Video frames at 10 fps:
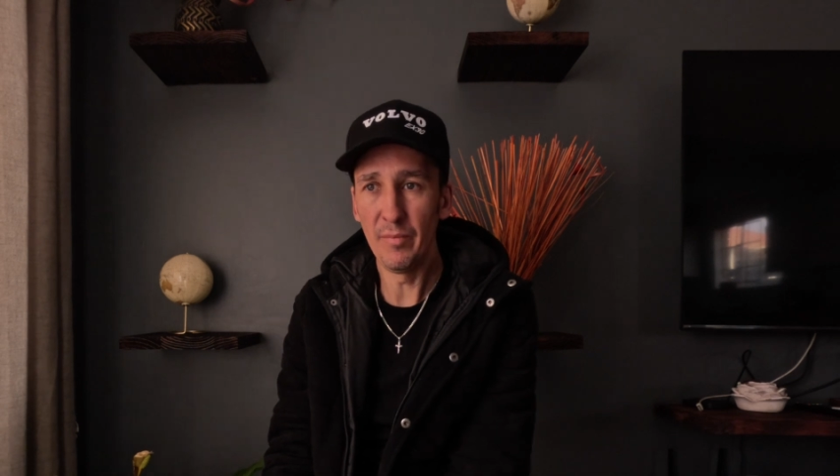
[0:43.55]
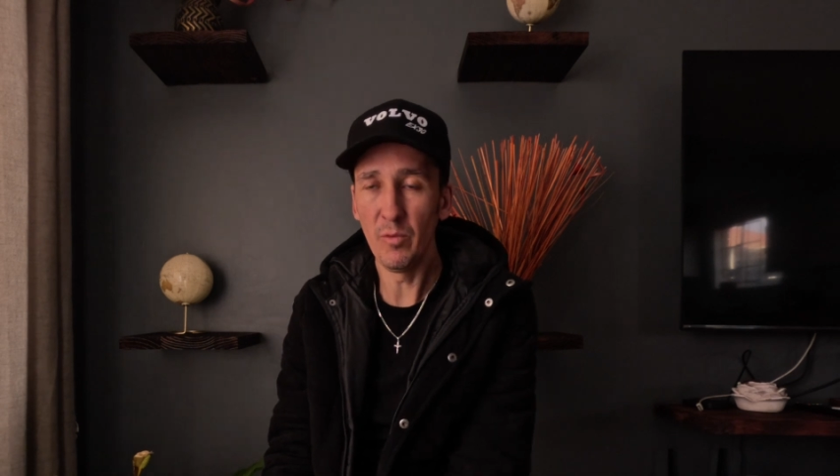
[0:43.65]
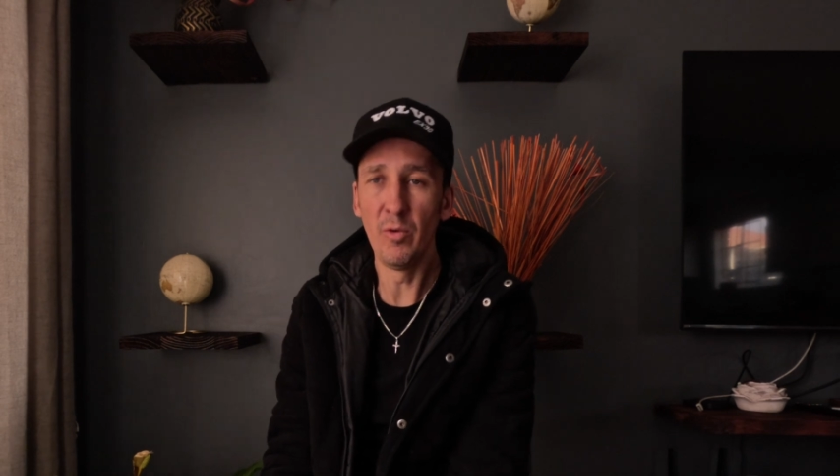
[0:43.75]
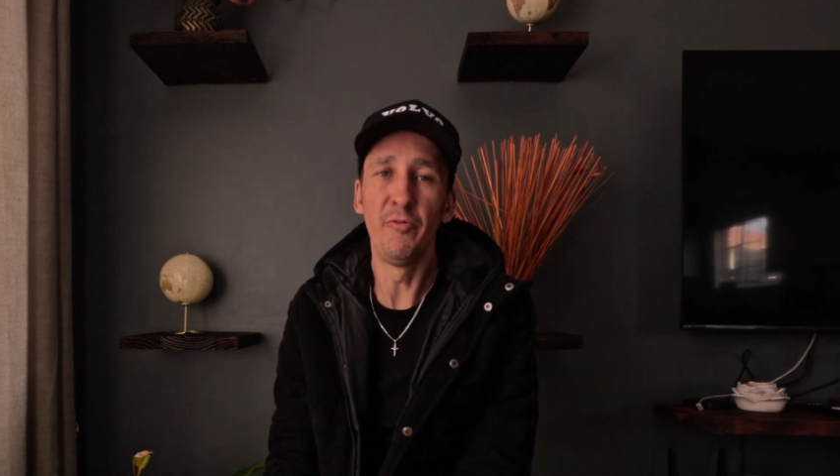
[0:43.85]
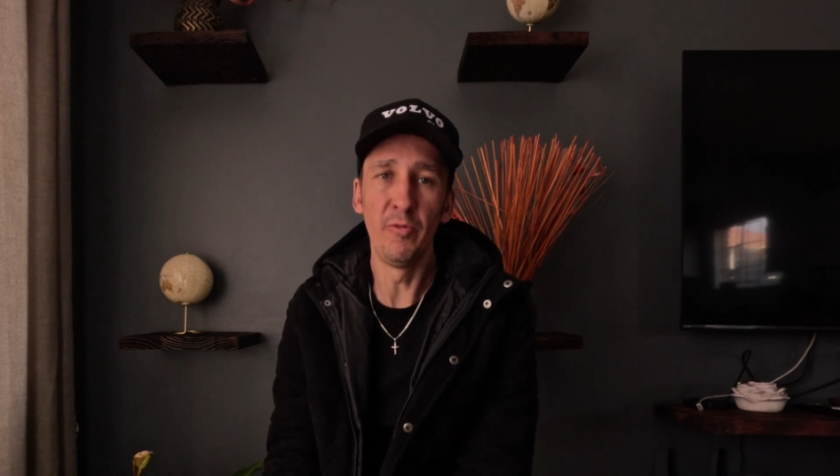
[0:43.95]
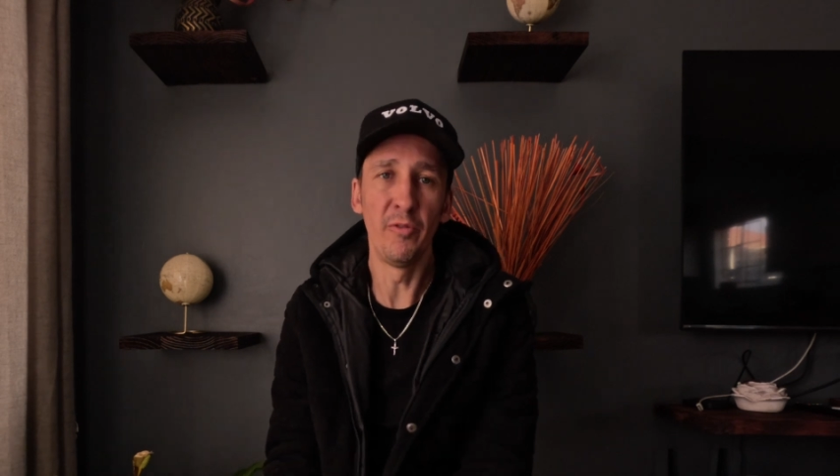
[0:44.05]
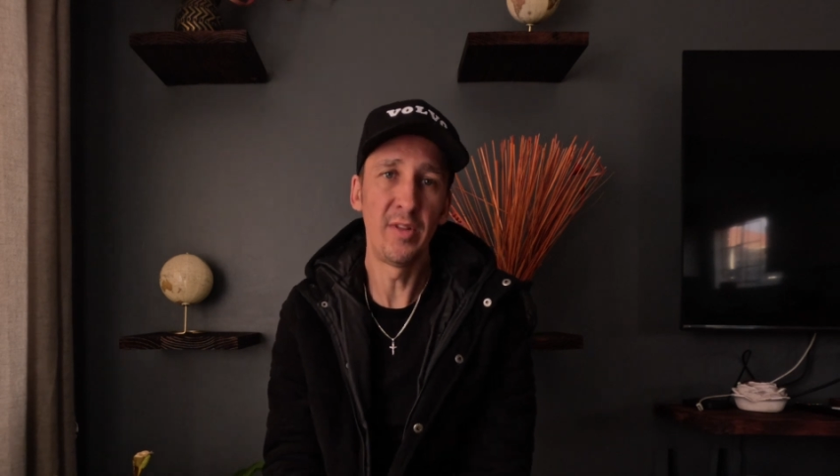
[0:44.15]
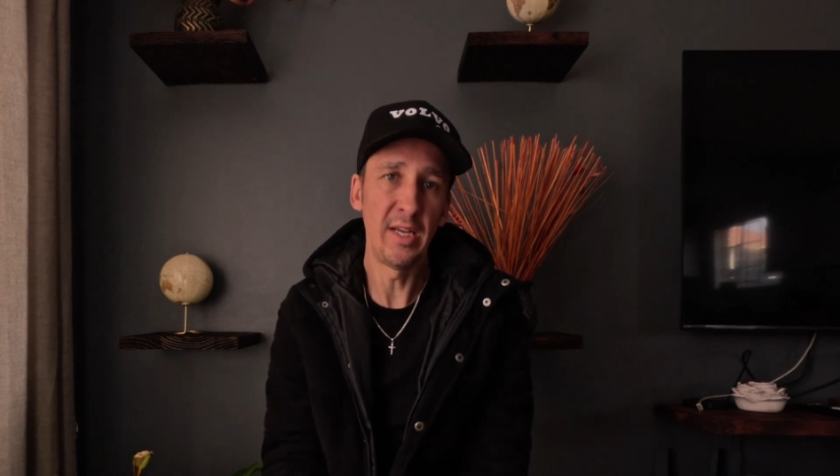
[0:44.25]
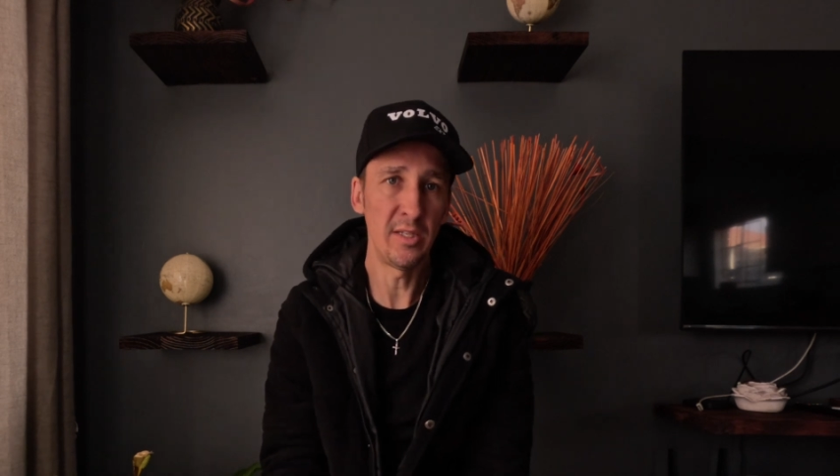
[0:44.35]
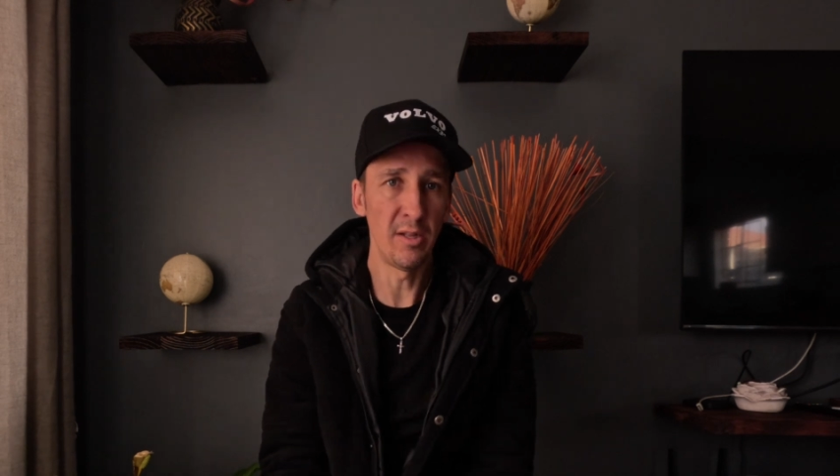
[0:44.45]
with
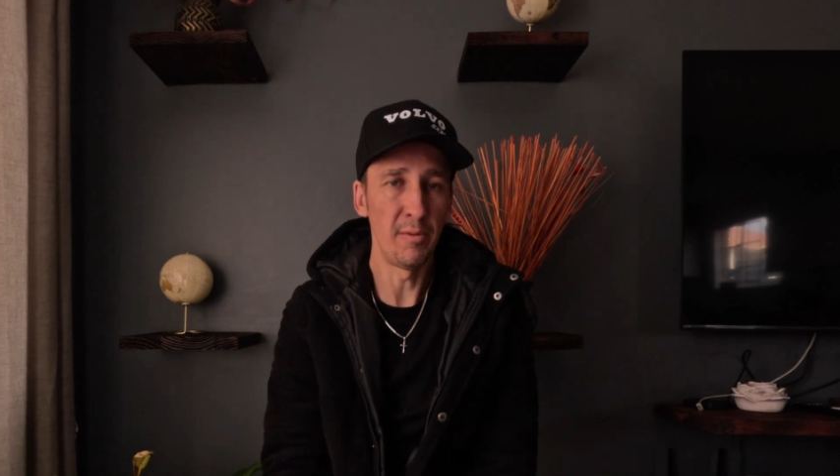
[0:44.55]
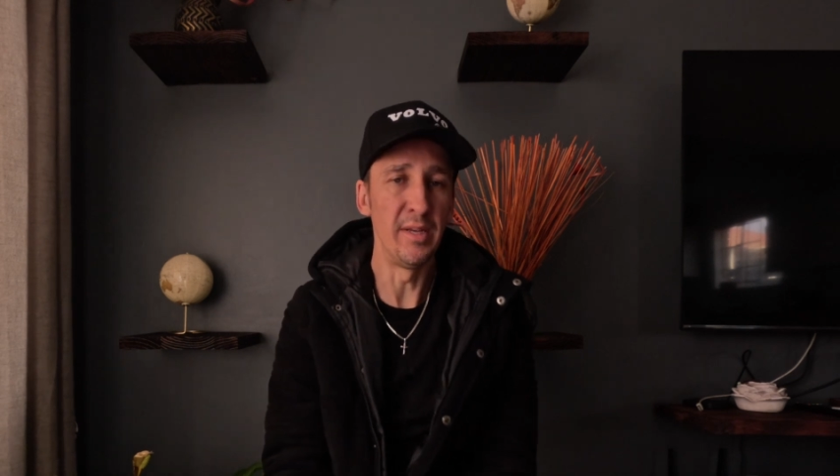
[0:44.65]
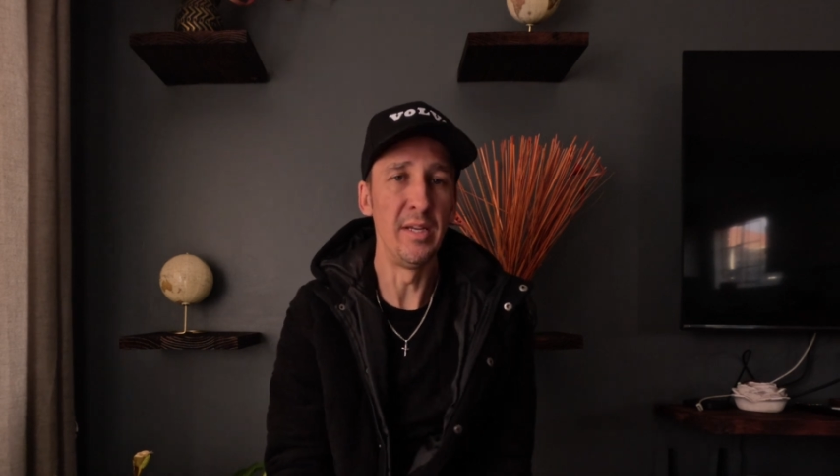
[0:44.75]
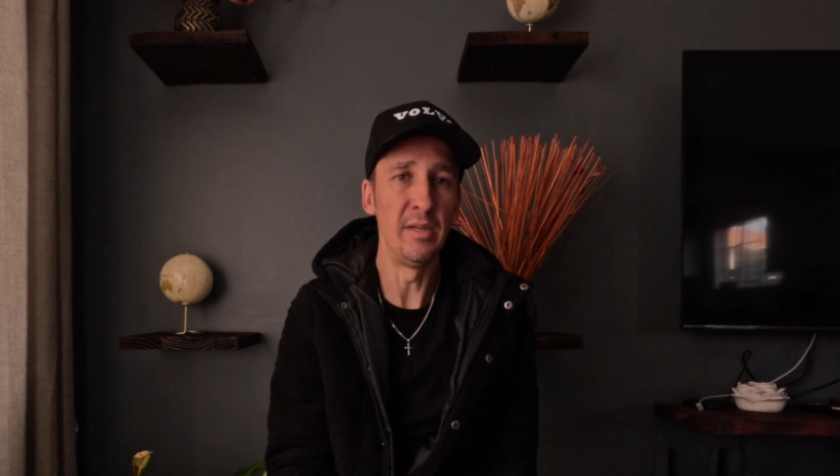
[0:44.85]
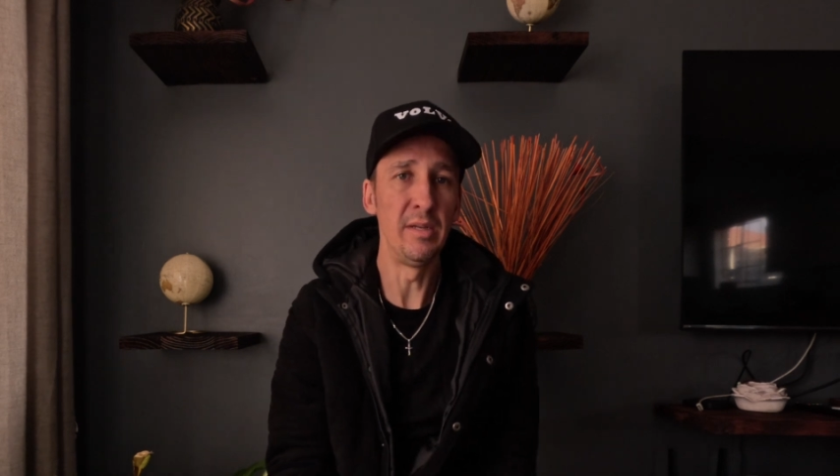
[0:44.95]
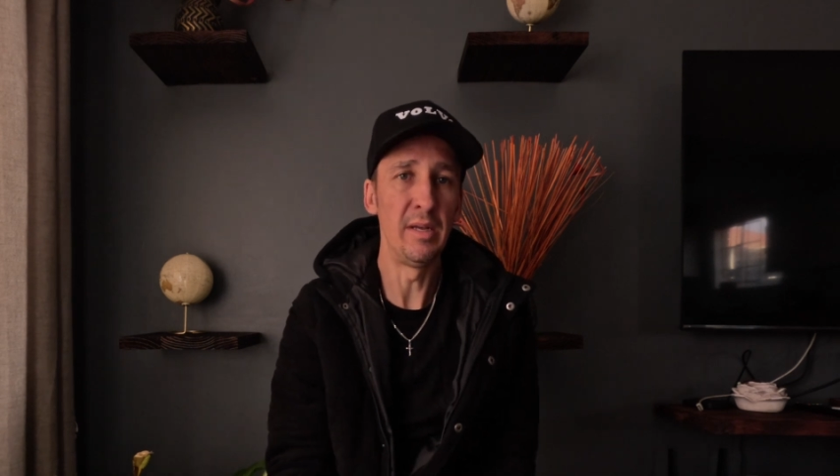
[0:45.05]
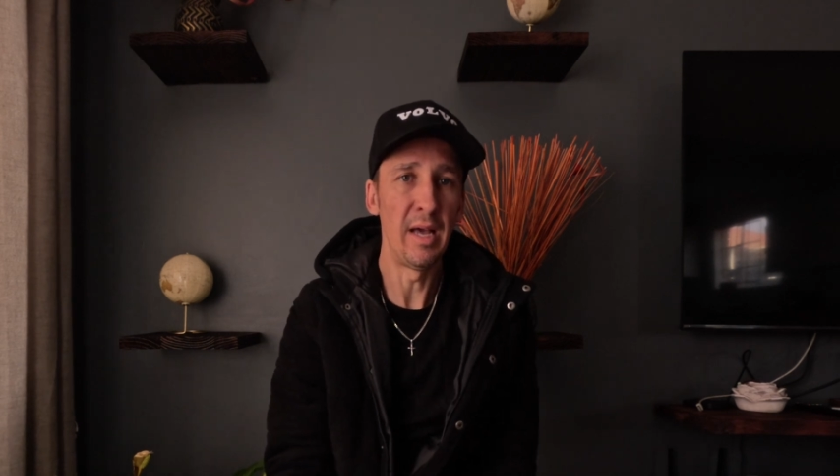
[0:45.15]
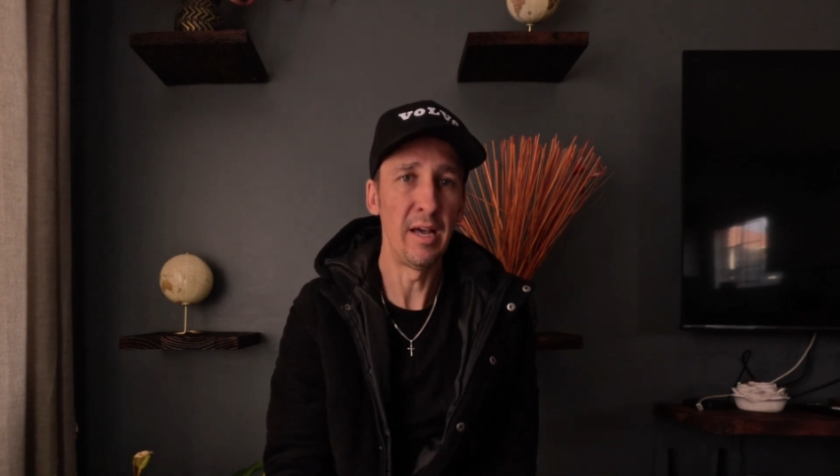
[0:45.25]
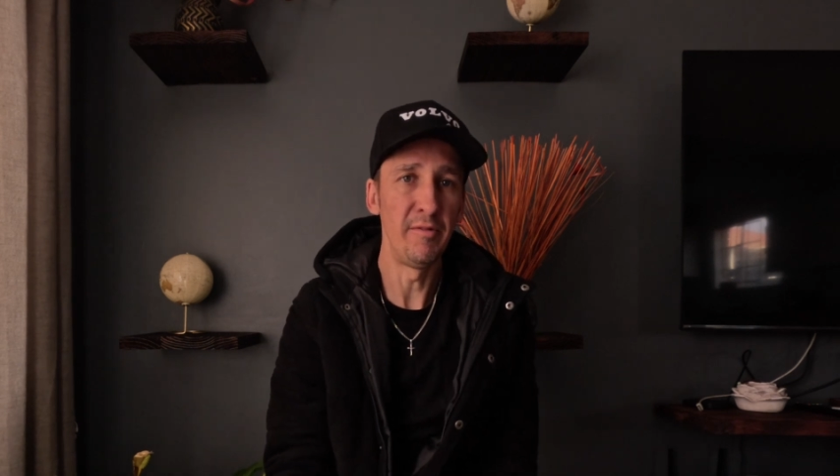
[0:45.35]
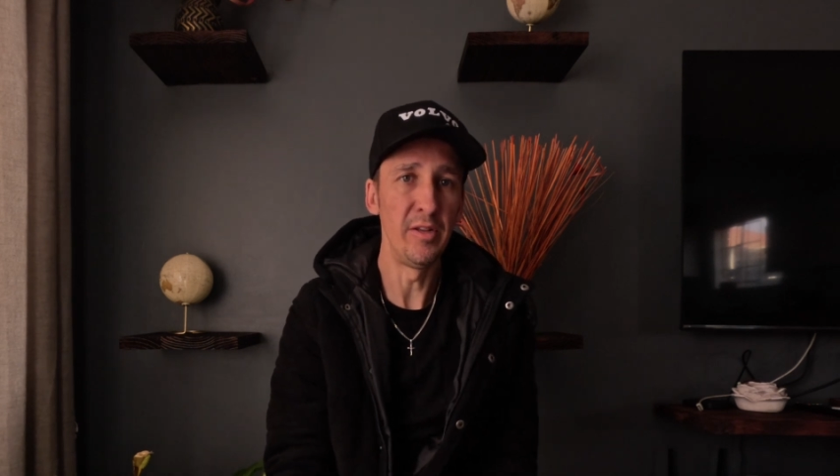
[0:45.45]
Tesla
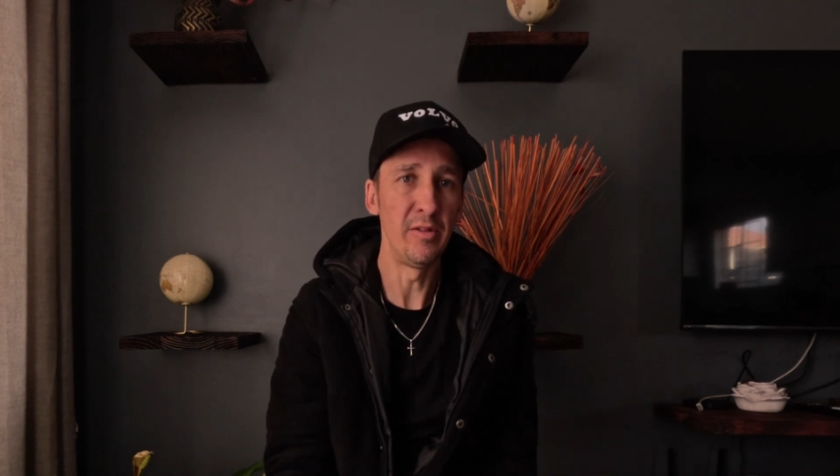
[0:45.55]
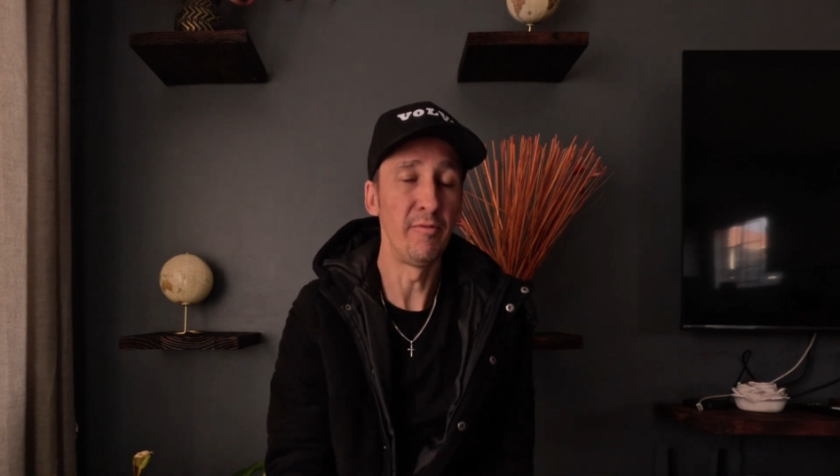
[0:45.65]
having